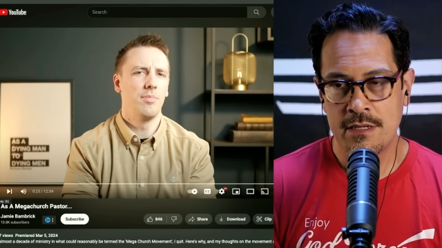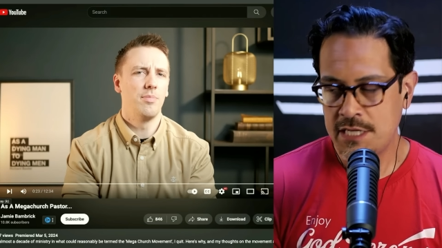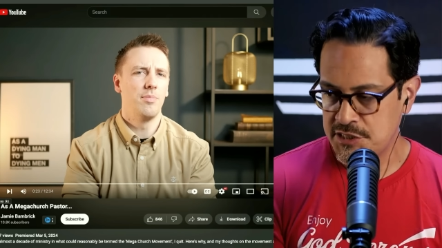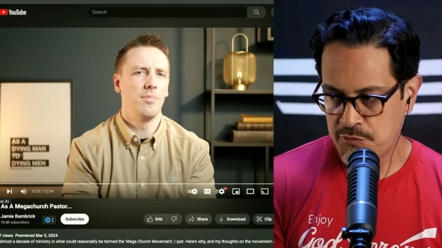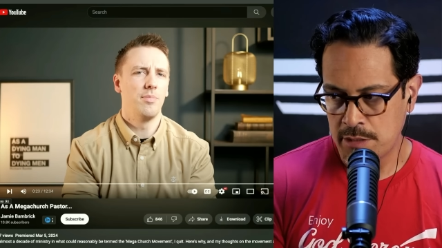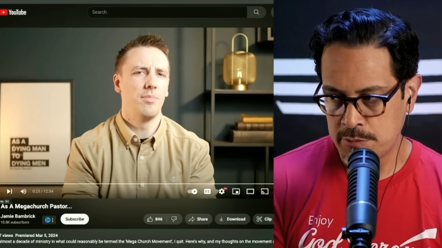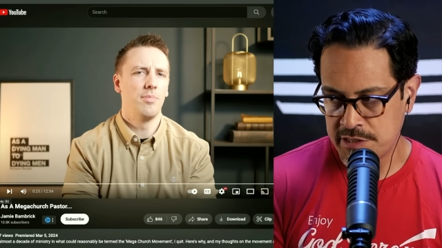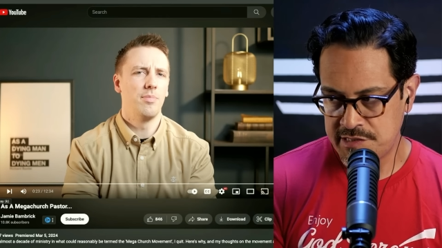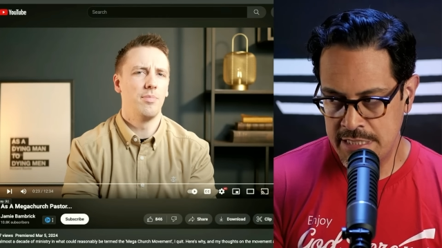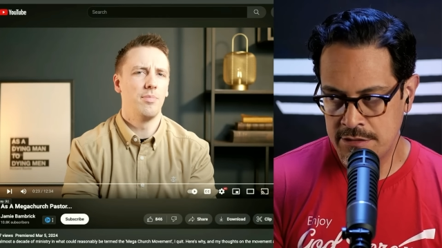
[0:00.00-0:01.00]
Speaker 1: He's
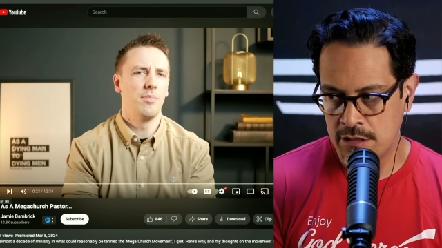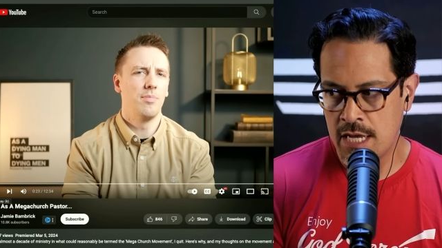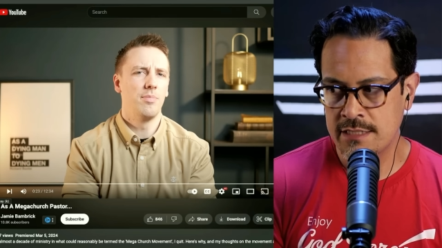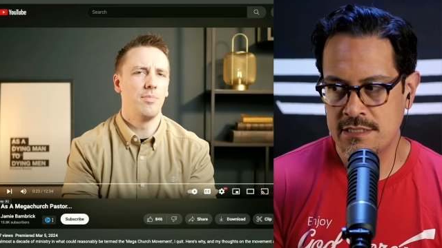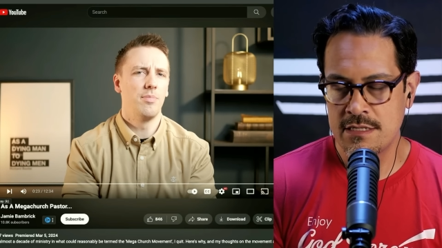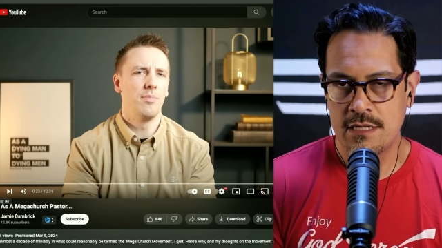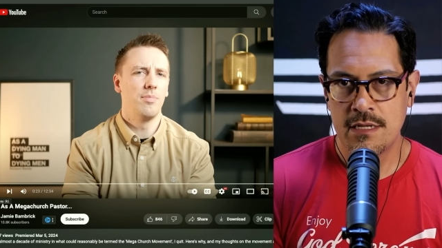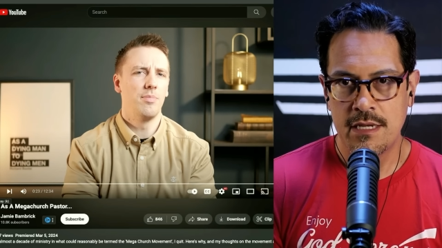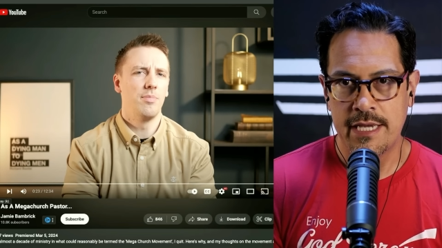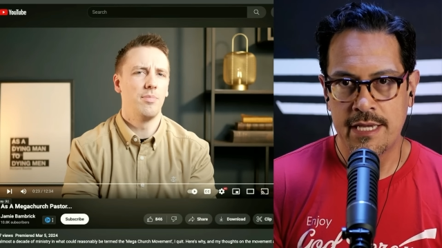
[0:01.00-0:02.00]
probably seen a lot,
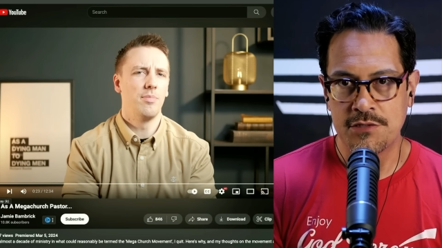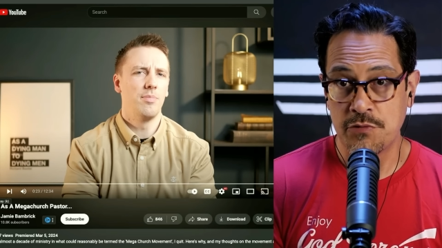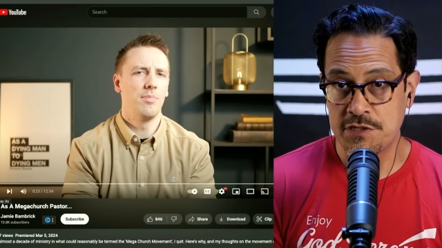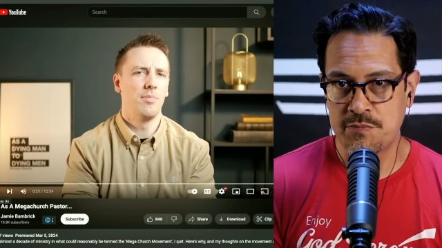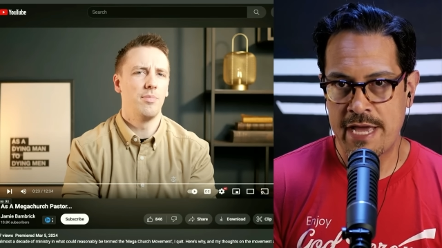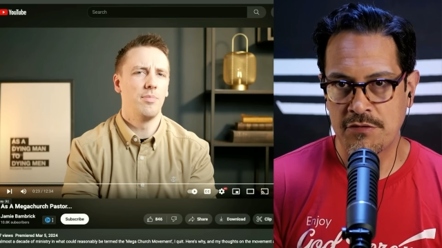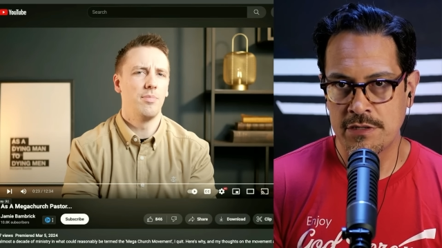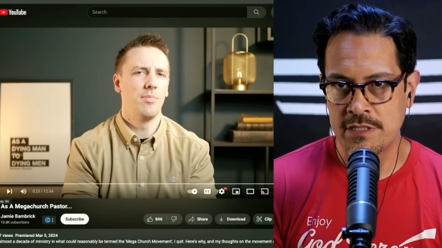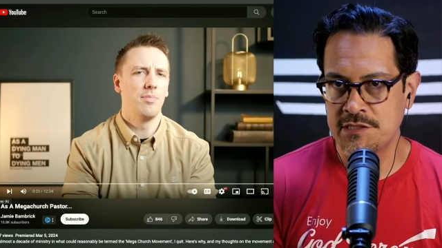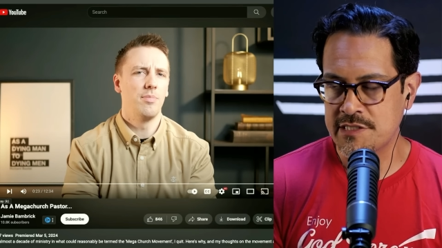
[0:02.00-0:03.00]
and with his
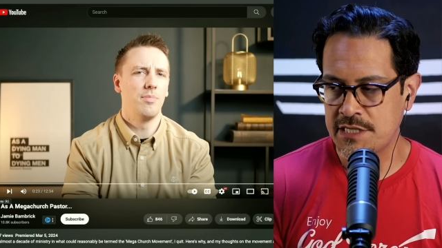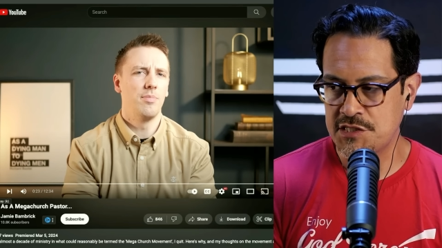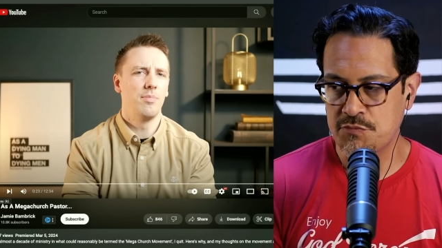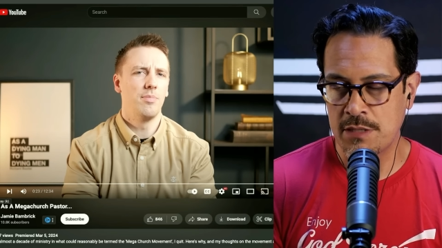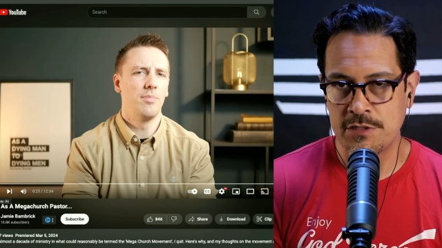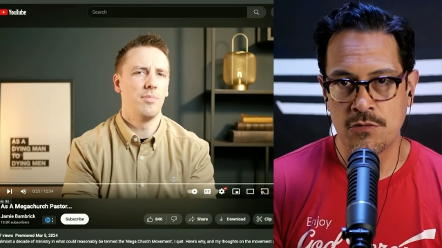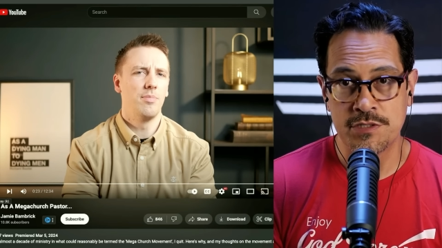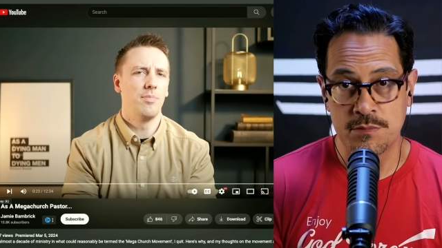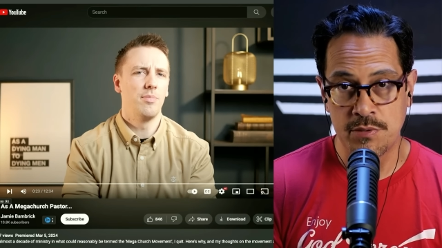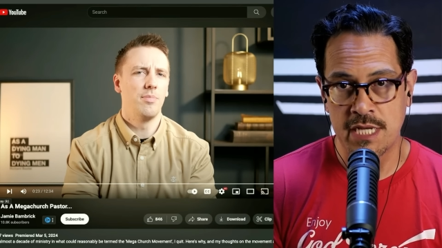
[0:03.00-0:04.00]
background and insights, is probably
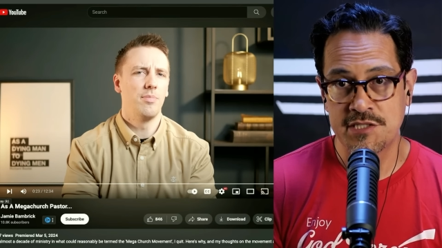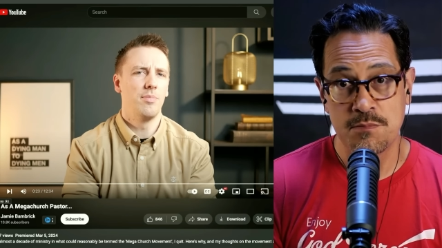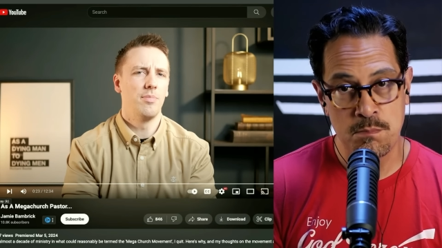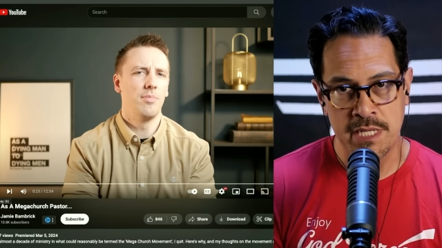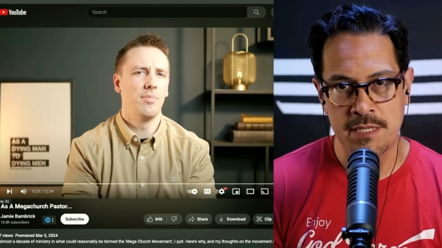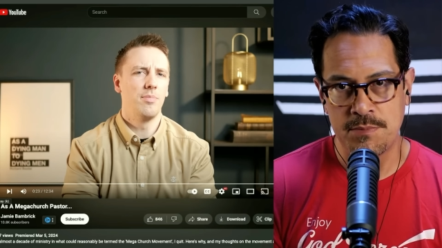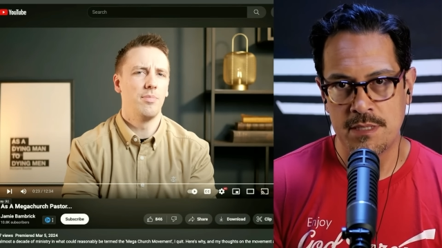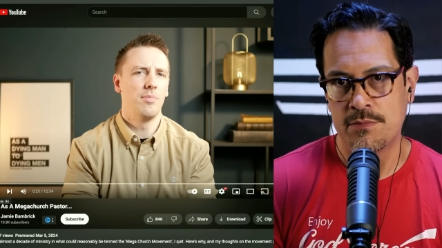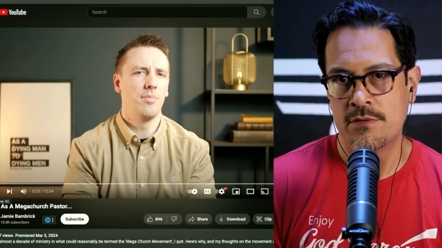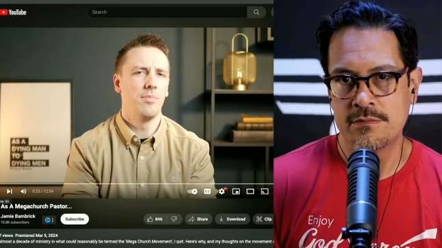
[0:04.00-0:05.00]
going to bless many
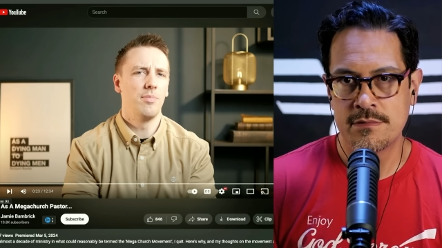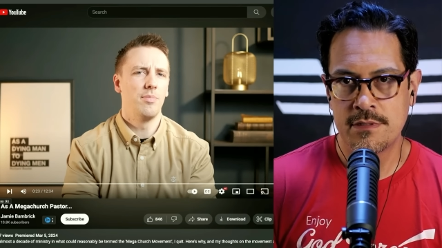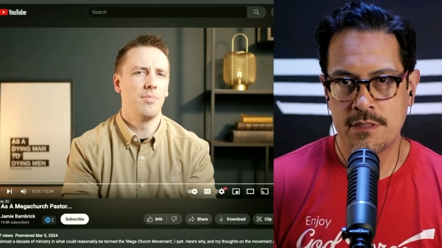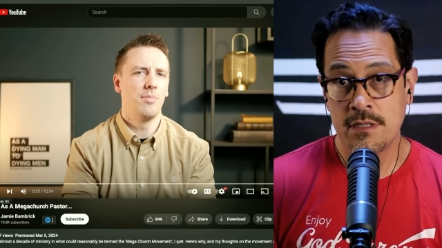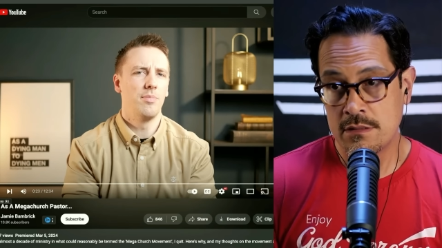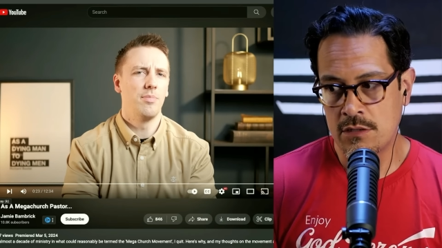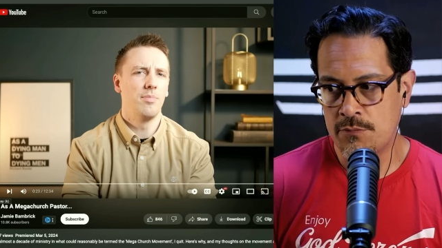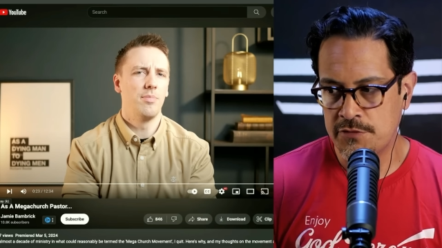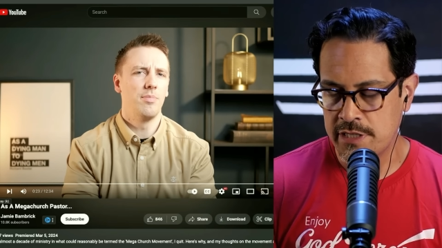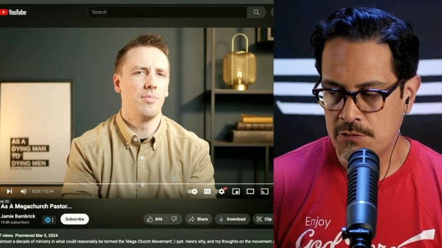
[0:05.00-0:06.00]
people.
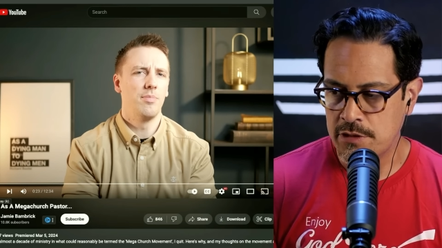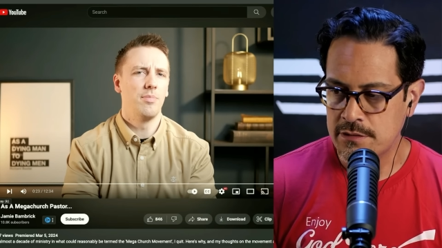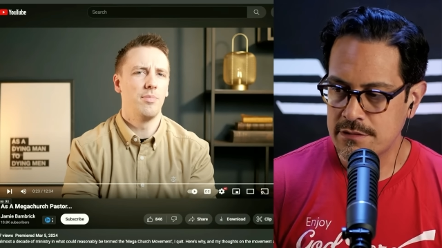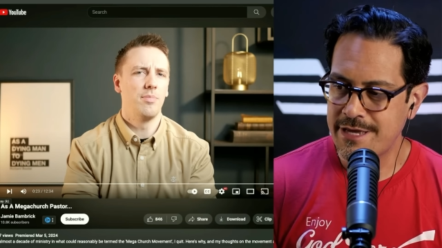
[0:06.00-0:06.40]
Hopefully he will.